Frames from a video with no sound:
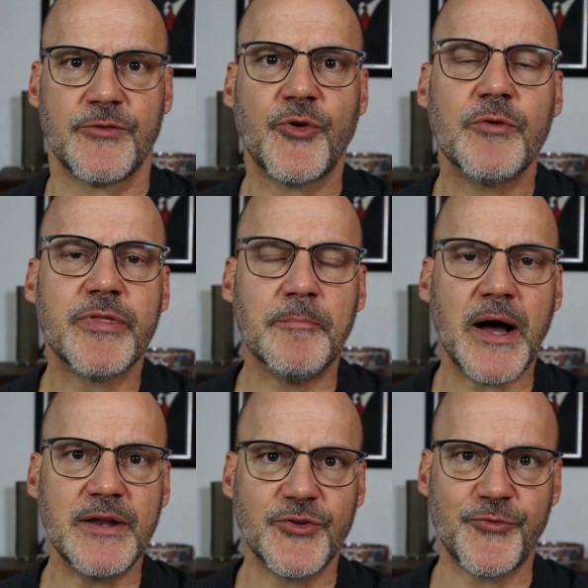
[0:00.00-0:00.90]
So if the
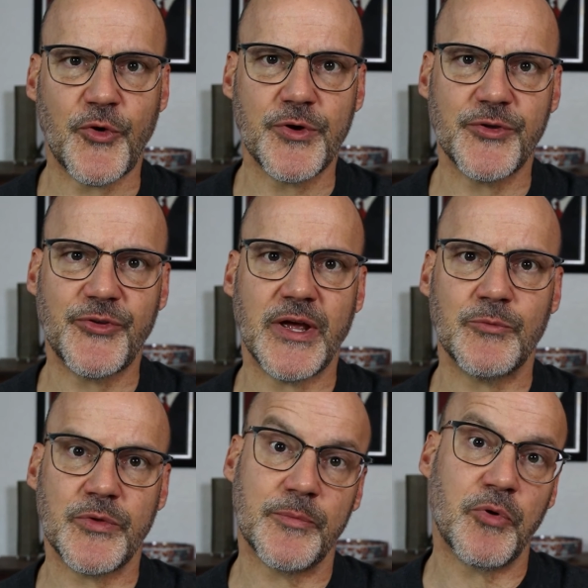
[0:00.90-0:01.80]
mind is focused
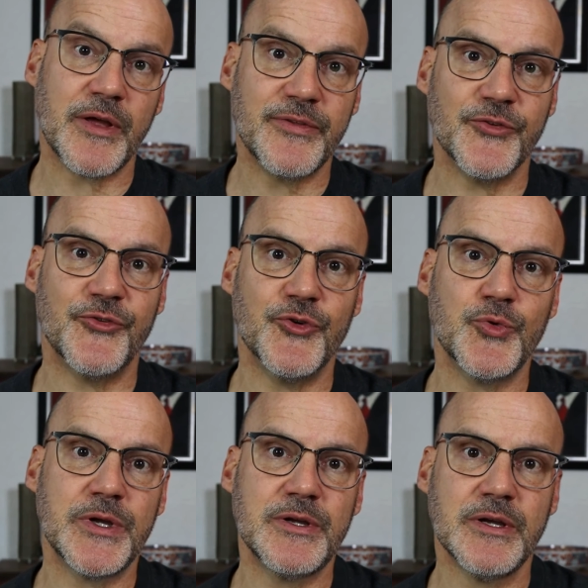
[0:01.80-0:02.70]
on what the breath is
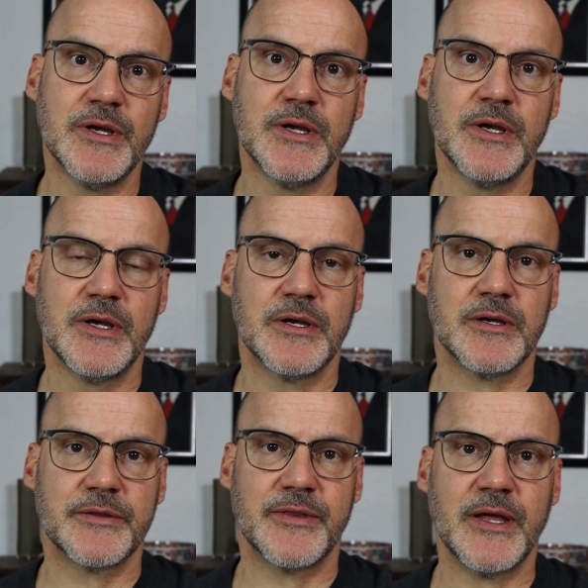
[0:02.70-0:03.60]
doing,
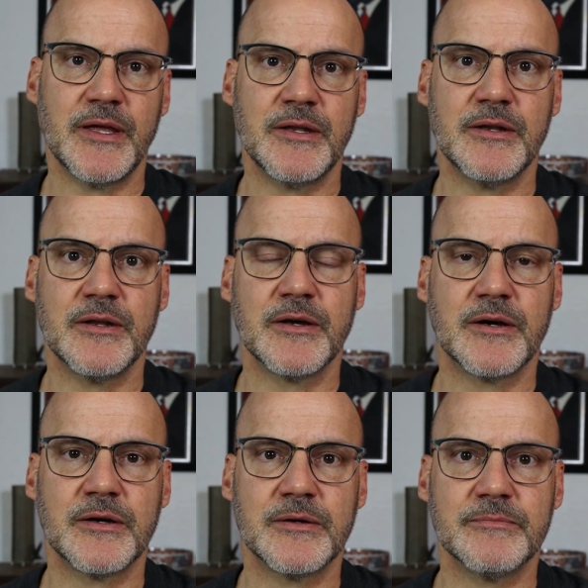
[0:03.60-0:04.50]
then
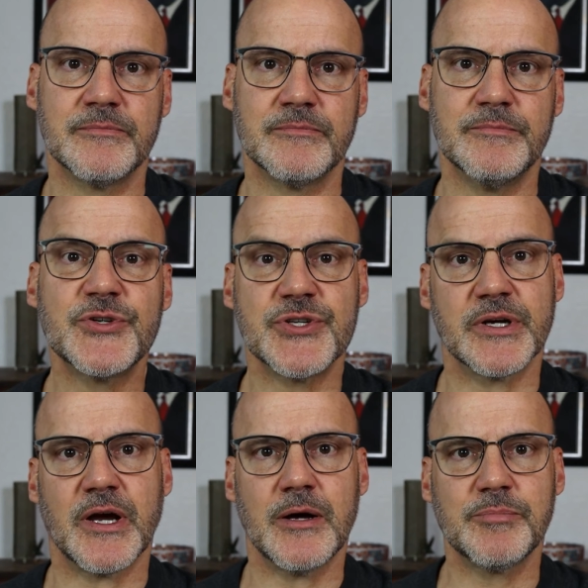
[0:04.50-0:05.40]
mission
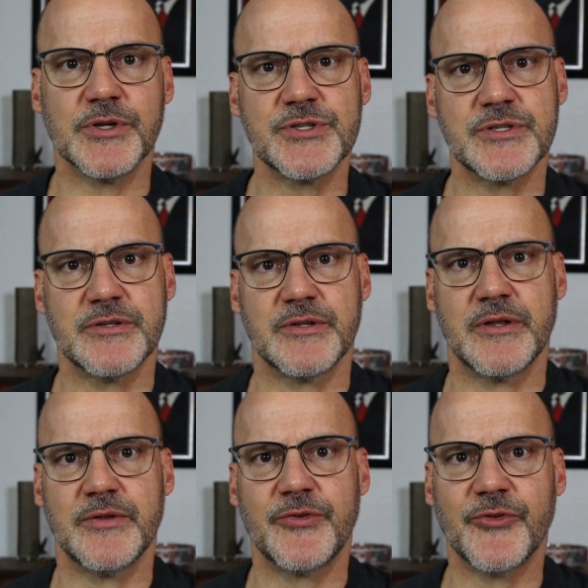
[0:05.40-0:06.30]
accomplished.
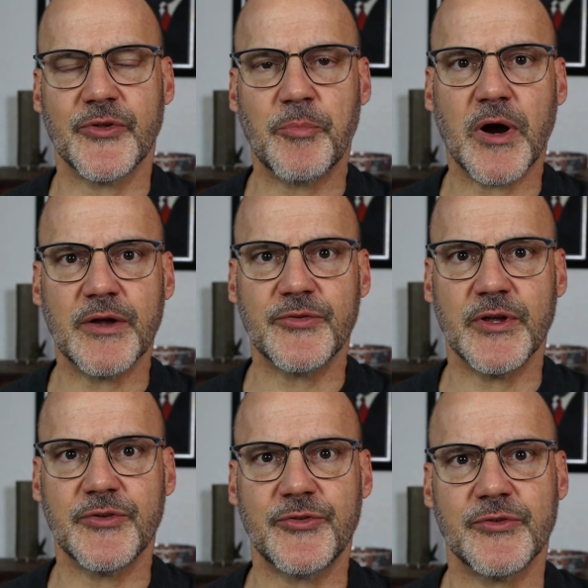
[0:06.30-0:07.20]
And this is a
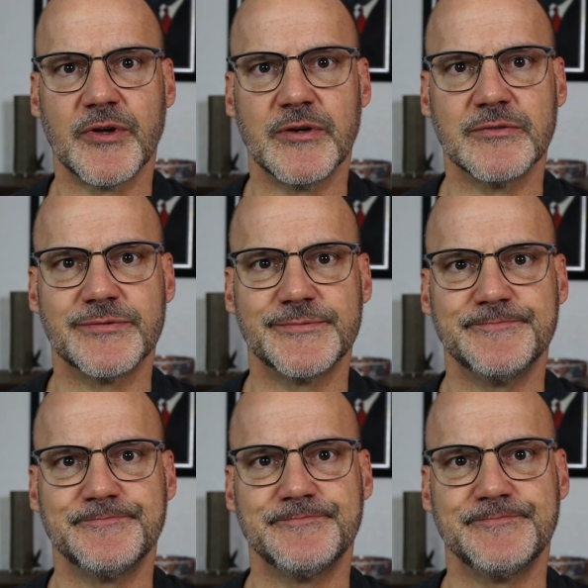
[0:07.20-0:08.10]
process of
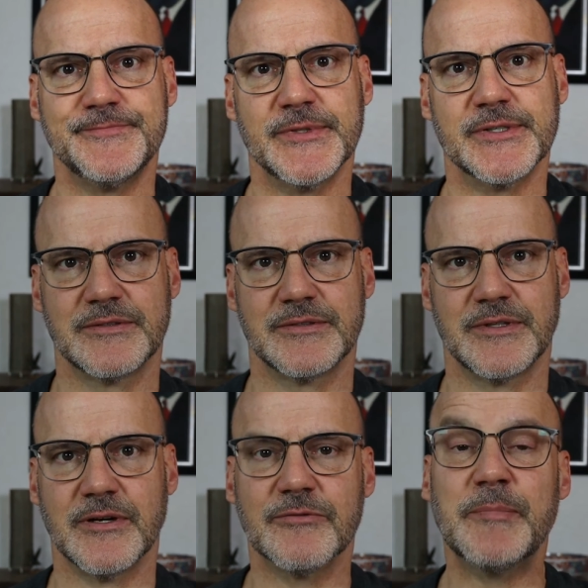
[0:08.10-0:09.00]

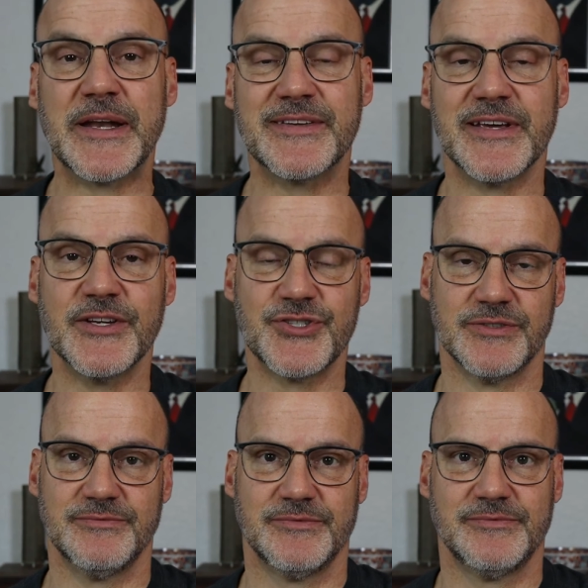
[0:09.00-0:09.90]
meditation.